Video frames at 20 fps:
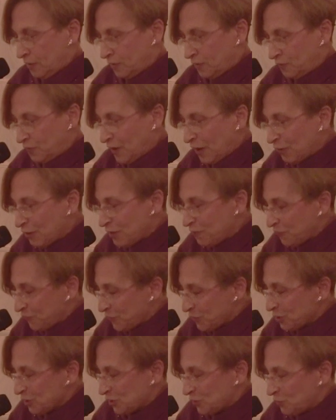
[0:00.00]
the very
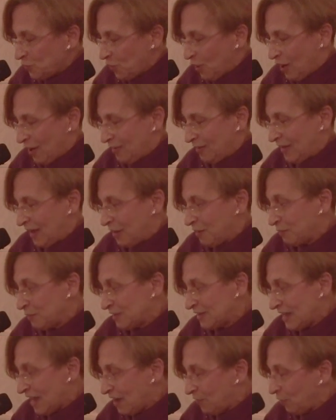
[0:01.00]
first one that
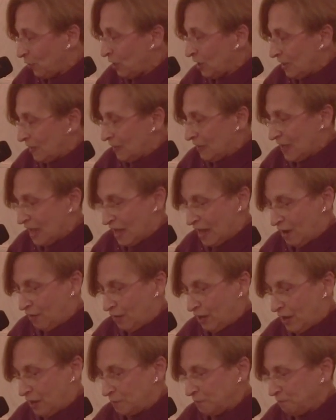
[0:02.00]
was ever in the
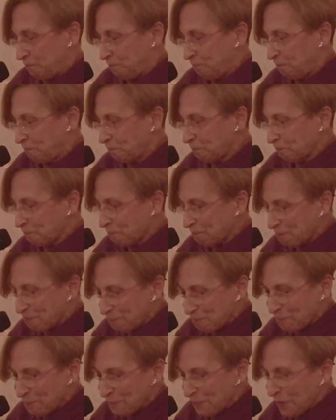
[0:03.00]
area.
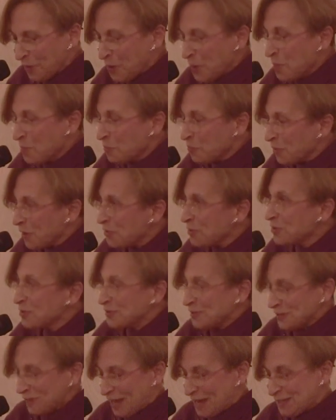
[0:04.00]

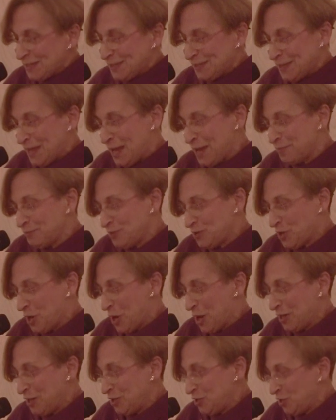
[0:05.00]
Brothers Les, Sam,
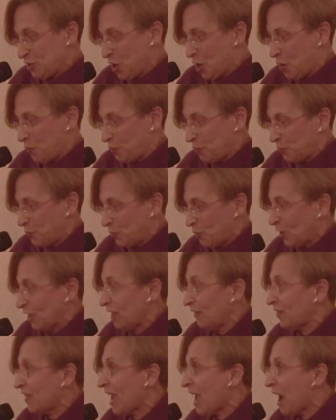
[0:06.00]
John, and Joe were
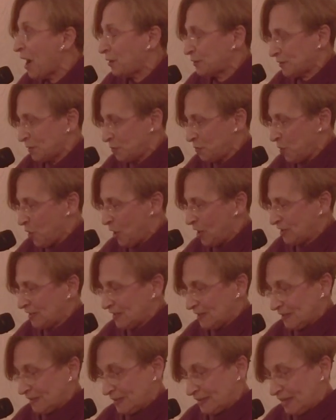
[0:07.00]
born at the house on
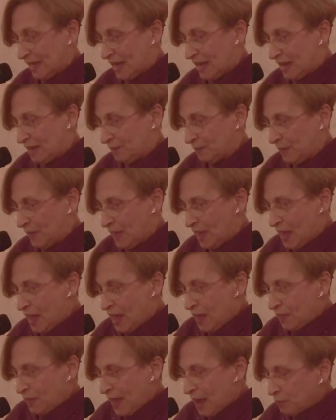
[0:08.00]
Parsons Lane.
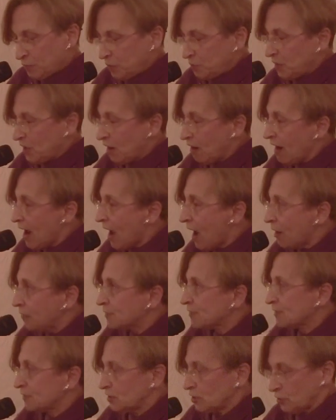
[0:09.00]
That would be our
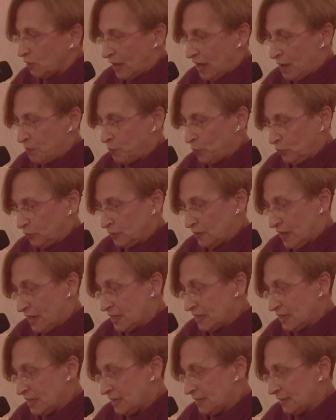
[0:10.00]
house until April of
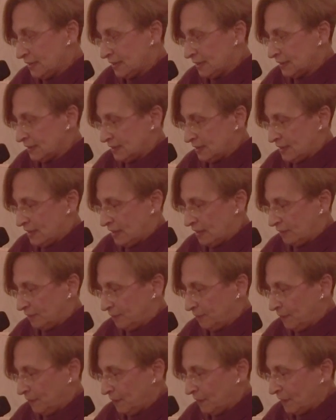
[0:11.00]

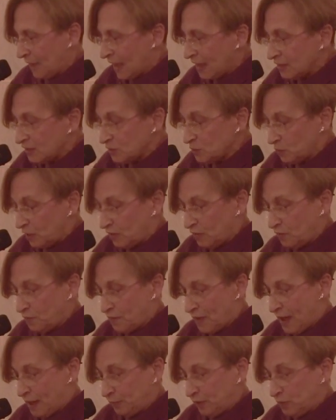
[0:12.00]
1916. That is when the
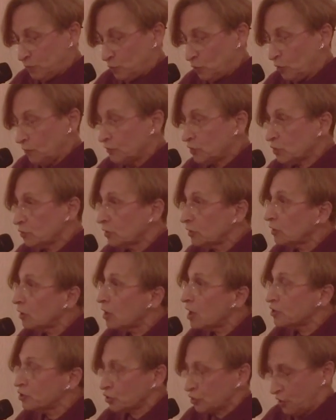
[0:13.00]
family moved to a
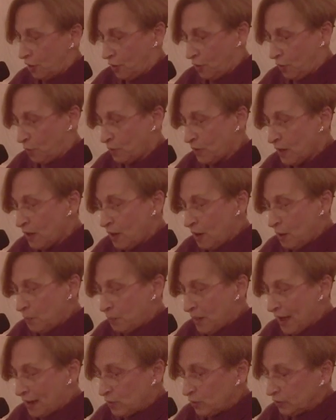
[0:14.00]
larger home
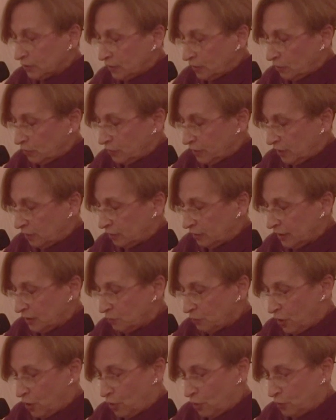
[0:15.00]
back on Little
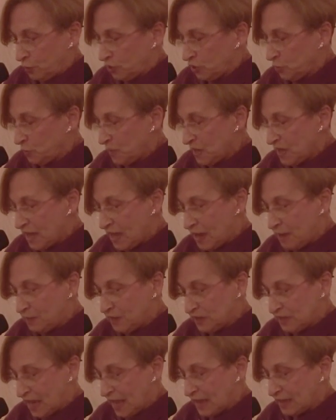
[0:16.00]
Italy Road, which became
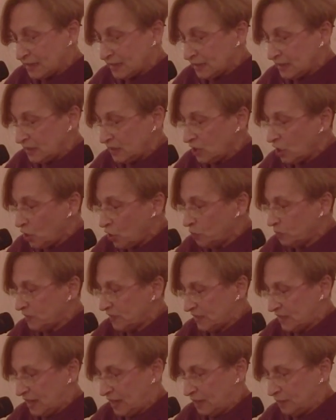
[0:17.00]
the Dagastine
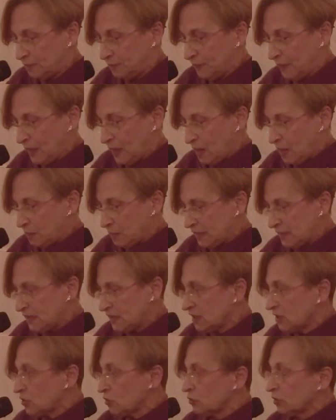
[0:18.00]
homestead. My
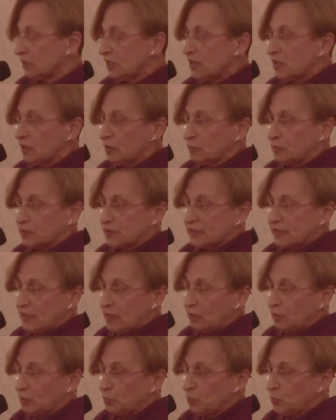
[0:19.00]
sister Lena was
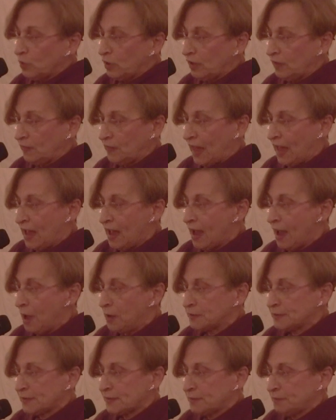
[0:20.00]
later born at that
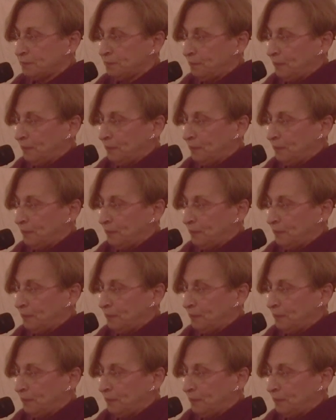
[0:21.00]
house.